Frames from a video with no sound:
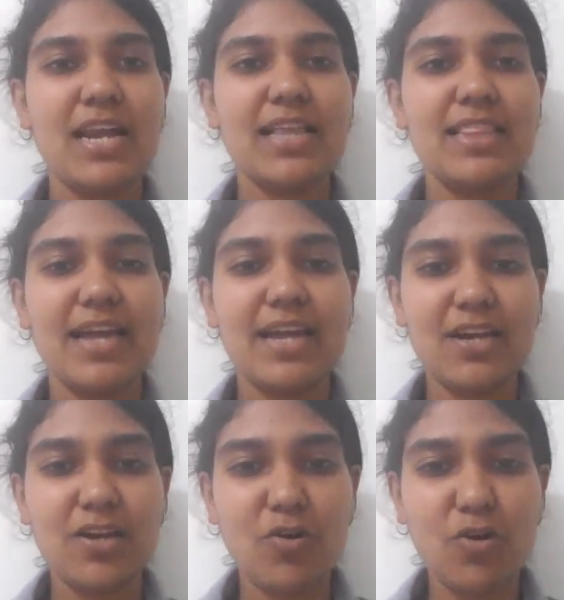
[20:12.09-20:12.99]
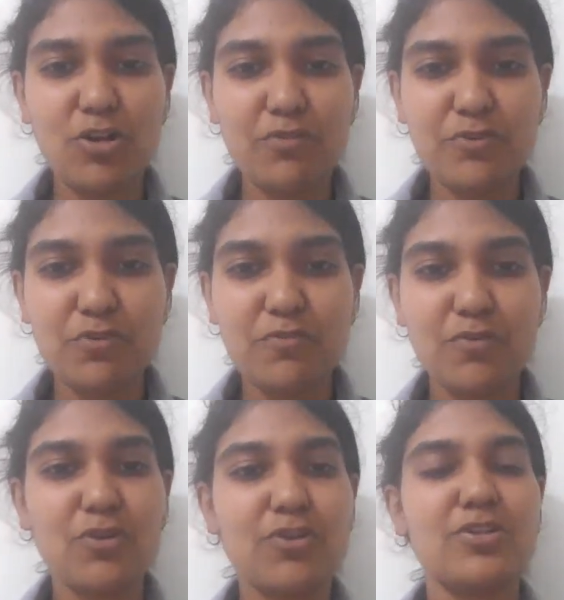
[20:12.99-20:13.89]
And I thank all of you
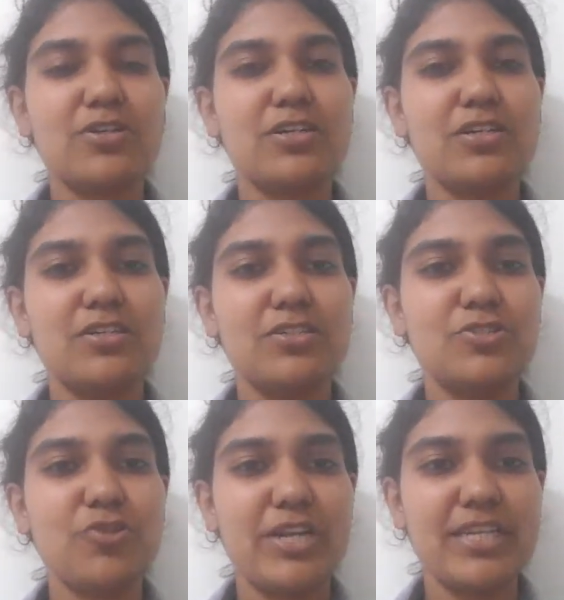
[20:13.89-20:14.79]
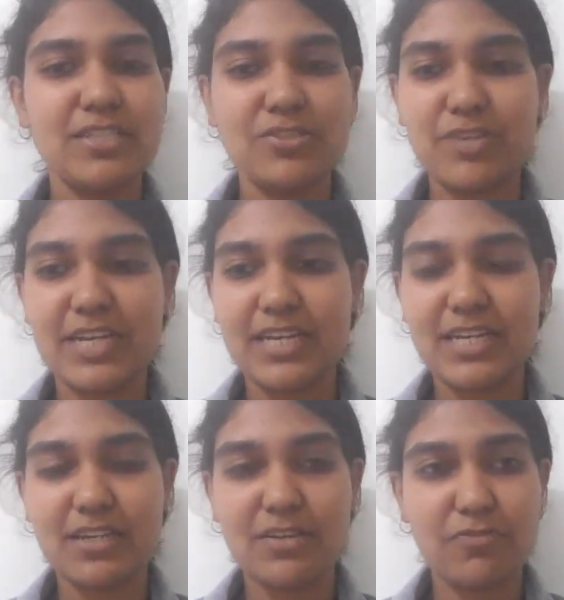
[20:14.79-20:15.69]
for joining
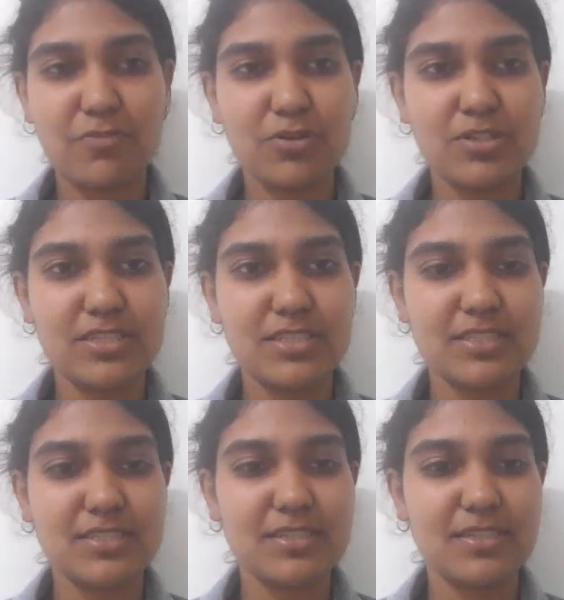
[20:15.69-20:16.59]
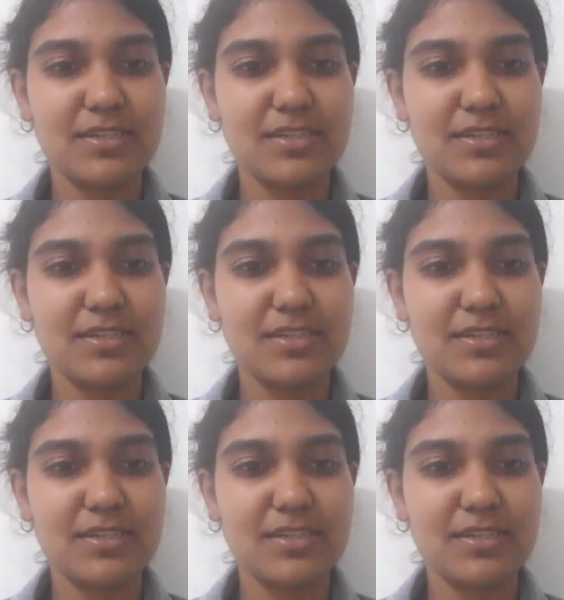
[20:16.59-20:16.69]
today for this